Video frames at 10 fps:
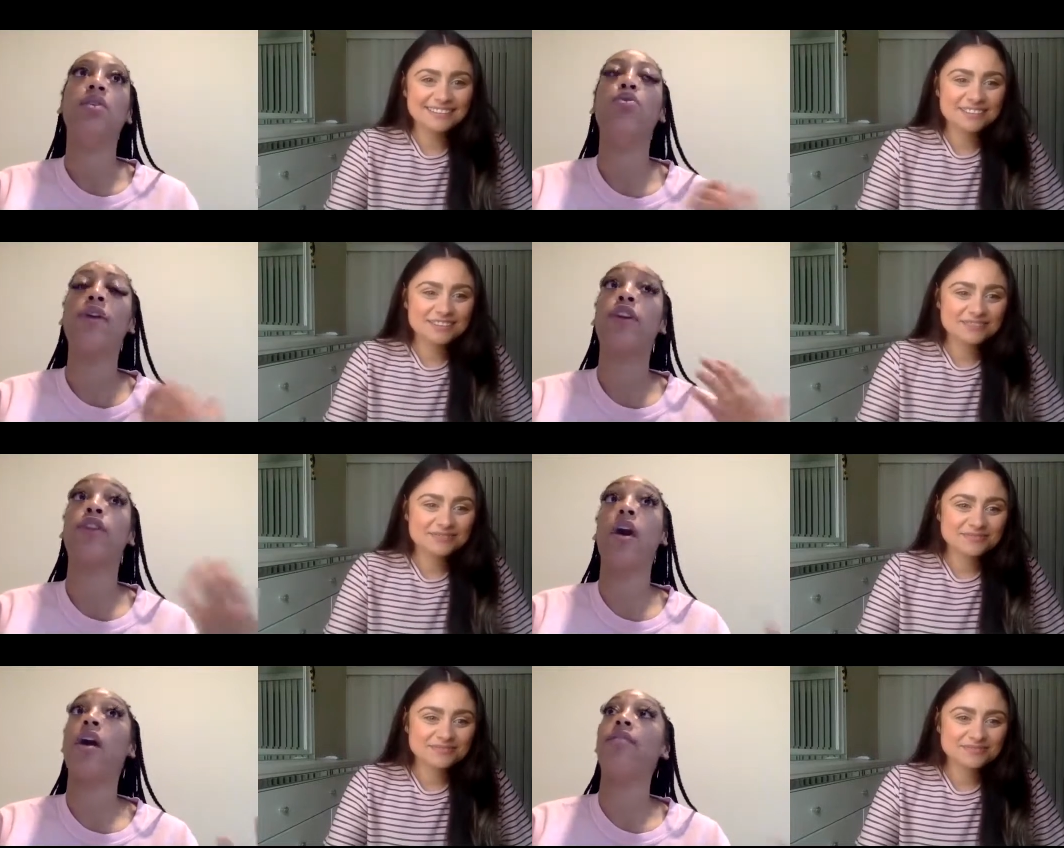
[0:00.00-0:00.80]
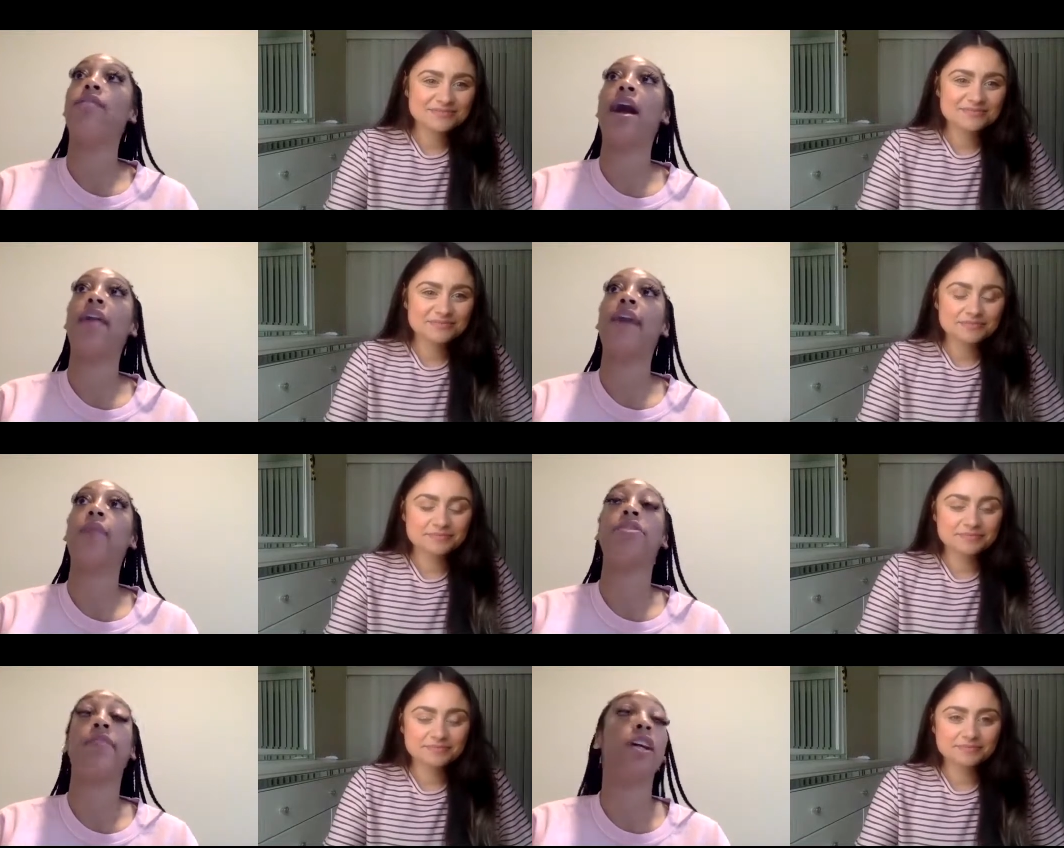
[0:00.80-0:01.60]
Speaker 1: whoever thought of that that
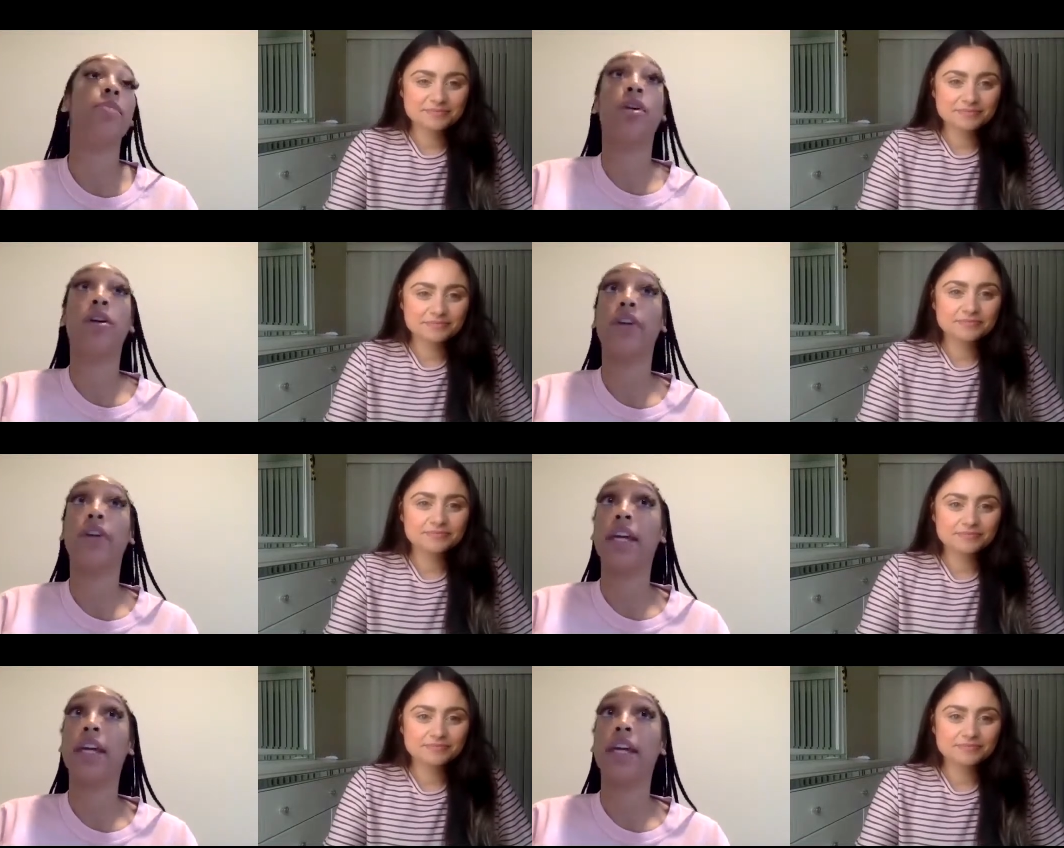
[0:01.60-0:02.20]
was very brilliant